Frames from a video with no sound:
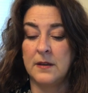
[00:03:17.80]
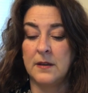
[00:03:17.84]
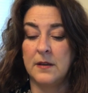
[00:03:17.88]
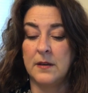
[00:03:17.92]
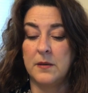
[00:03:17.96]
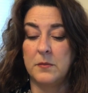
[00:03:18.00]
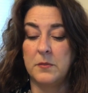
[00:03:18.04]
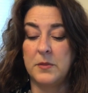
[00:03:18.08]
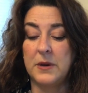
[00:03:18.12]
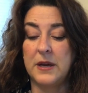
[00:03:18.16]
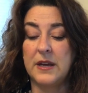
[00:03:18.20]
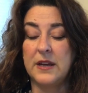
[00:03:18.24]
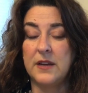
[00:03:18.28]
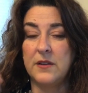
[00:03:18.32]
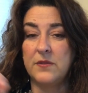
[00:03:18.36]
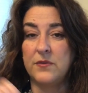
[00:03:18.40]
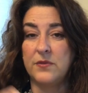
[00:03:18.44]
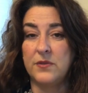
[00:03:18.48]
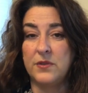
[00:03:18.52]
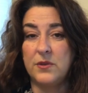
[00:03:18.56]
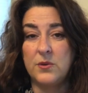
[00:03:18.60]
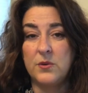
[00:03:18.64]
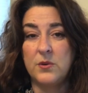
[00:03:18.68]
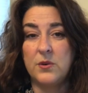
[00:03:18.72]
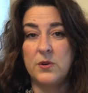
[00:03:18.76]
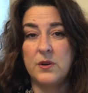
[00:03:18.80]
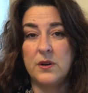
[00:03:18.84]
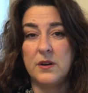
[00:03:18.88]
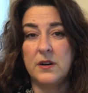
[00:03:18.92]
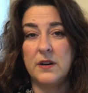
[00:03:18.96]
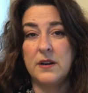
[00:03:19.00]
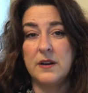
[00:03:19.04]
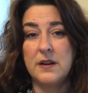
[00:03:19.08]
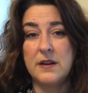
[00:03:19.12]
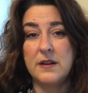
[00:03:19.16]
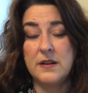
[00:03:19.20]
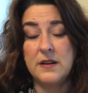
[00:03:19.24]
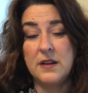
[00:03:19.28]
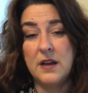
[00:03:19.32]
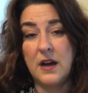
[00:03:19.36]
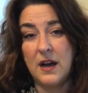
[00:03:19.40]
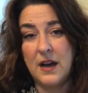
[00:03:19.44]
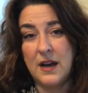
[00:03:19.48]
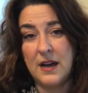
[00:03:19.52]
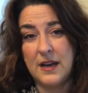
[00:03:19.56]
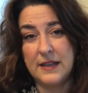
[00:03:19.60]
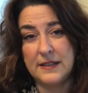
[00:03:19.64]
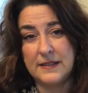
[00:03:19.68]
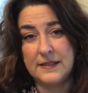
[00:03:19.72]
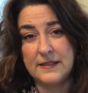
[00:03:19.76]
But if you're
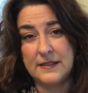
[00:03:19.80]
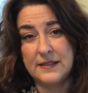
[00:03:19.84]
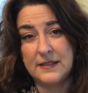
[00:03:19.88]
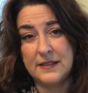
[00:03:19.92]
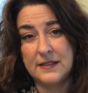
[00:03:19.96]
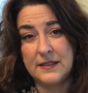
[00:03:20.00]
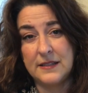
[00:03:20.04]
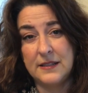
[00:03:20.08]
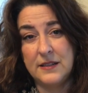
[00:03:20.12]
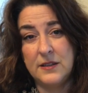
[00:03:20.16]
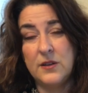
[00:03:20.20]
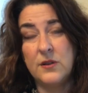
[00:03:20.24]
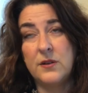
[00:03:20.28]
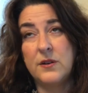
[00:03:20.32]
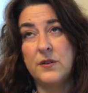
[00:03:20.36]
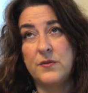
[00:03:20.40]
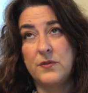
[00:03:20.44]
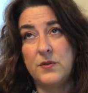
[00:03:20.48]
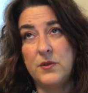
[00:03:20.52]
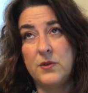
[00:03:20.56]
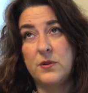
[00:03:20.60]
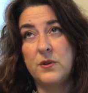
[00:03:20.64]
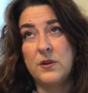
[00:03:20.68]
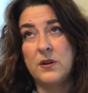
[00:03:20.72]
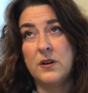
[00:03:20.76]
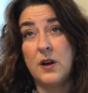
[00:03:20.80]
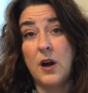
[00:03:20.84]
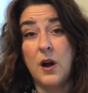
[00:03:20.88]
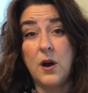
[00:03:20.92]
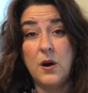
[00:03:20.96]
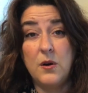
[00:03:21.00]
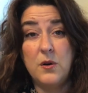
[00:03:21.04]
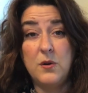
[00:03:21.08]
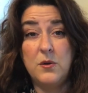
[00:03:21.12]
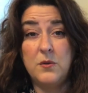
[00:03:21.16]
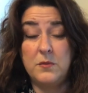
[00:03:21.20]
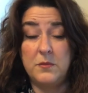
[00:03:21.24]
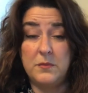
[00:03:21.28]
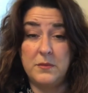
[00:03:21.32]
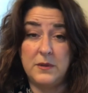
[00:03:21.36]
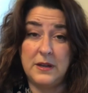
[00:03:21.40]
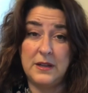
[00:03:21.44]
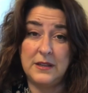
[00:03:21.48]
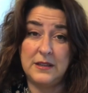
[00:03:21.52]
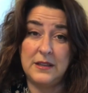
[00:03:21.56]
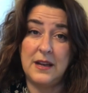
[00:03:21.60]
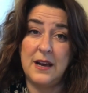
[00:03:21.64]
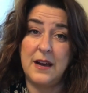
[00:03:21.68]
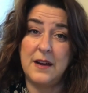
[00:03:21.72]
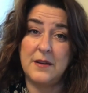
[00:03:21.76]
not, if you're home a
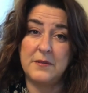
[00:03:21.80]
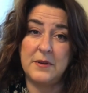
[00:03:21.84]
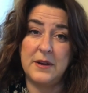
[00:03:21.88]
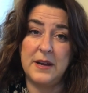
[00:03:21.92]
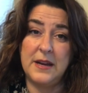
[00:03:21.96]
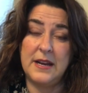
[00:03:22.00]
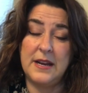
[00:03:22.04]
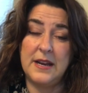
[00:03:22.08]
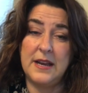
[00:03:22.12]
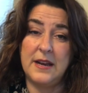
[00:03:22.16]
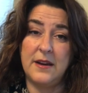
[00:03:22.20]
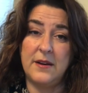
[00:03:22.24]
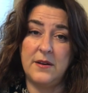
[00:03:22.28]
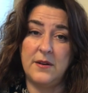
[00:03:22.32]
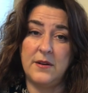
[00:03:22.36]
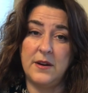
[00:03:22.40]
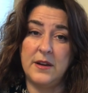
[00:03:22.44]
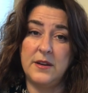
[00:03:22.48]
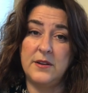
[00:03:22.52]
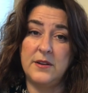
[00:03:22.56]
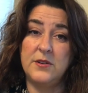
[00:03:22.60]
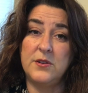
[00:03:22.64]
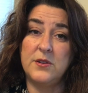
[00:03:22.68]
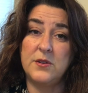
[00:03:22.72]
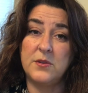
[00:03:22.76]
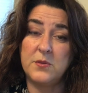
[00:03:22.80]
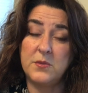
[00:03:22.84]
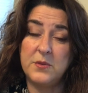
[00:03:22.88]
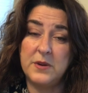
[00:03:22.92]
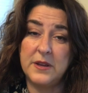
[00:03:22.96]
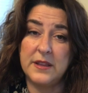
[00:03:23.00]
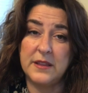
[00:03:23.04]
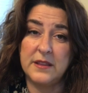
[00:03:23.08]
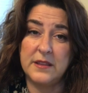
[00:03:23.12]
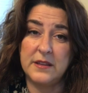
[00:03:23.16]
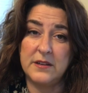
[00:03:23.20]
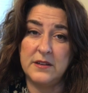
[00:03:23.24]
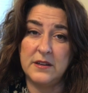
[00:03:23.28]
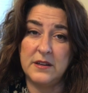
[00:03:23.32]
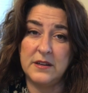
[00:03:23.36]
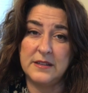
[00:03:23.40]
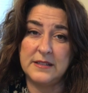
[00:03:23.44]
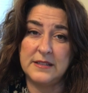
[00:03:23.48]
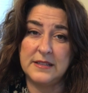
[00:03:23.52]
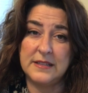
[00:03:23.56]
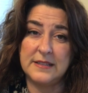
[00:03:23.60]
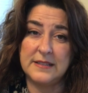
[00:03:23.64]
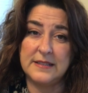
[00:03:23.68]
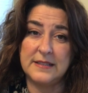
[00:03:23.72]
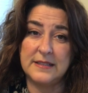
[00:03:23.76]
lot right now and you're with the
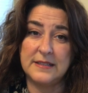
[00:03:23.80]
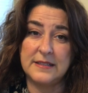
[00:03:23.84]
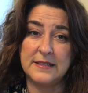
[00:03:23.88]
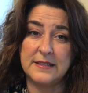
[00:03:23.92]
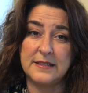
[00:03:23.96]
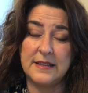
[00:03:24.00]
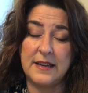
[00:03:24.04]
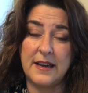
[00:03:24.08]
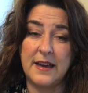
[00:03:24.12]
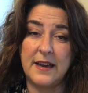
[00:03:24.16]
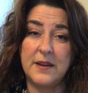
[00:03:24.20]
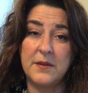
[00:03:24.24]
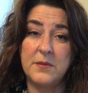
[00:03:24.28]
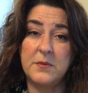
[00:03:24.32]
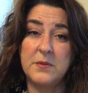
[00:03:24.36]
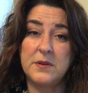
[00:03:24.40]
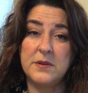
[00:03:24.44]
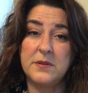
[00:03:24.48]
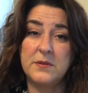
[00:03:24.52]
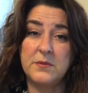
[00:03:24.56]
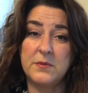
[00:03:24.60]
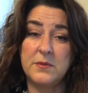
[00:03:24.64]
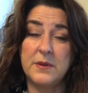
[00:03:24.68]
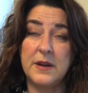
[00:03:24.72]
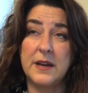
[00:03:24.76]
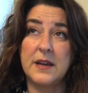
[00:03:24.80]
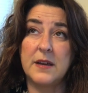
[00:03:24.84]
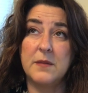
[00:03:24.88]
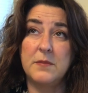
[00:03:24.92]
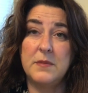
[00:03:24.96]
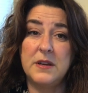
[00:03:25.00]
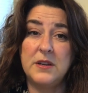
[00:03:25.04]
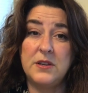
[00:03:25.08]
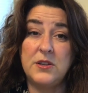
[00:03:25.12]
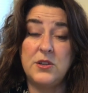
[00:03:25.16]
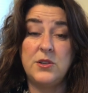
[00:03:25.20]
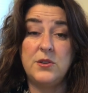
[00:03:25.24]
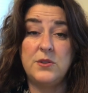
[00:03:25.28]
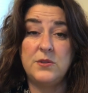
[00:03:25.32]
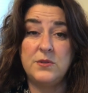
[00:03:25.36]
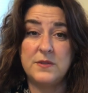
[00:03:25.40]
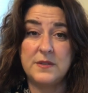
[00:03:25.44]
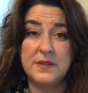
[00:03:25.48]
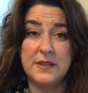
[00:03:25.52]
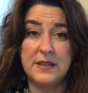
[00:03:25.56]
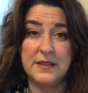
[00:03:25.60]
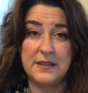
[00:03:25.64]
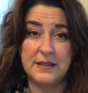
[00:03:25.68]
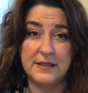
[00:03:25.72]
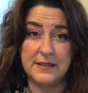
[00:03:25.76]
narcissist, I would recommend
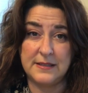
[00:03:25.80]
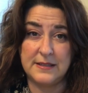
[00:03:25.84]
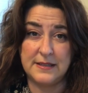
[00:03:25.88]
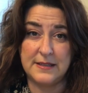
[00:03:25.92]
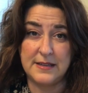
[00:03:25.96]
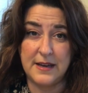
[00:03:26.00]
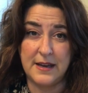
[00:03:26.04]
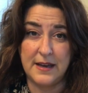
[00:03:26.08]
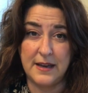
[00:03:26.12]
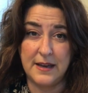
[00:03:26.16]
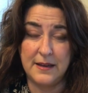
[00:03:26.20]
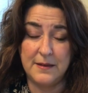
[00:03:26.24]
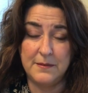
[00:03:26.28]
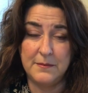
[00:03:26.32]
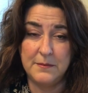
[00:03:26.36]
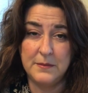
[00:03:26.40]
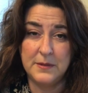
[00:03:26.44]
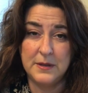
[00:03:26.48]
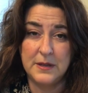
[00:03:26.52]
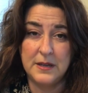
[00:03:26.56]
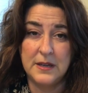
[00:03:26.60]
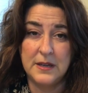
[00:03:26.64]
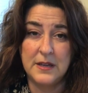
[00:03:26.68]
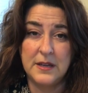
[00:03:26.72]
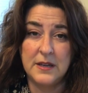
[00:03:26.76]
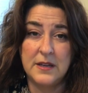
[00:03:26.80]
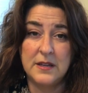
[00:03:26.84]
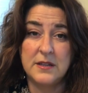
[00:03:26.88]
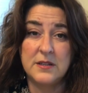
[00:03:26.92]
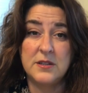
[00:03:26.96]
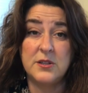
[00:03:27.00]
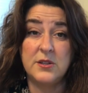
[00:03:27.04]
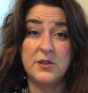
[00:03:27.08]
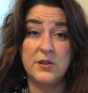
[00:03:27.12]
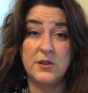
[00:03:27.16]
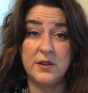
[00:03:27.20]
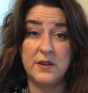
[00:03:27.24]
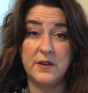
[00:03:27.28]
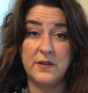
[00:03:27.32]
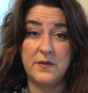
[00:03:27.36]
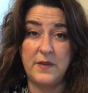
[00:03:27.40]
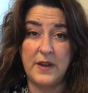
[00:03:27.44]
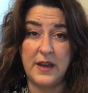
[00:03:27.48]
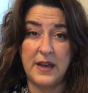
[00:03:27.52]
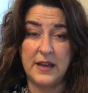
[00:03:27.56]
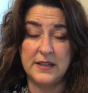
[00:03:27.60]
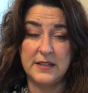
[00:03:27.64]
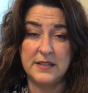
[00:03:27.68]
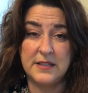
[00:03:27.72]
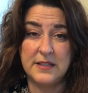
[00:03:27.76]
using this time to your
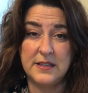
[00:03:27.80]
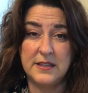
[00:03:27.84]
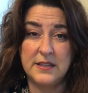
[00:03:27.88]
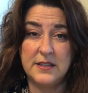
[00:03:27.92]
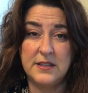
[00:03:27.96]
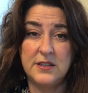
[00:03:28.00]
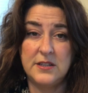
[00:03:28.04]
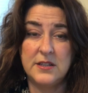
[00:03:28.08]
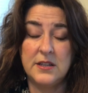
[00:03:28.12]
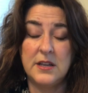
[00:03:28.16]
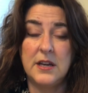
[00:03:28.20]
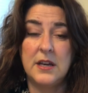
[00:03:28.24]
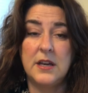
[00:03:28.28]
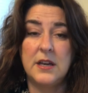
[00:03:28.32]
advantage.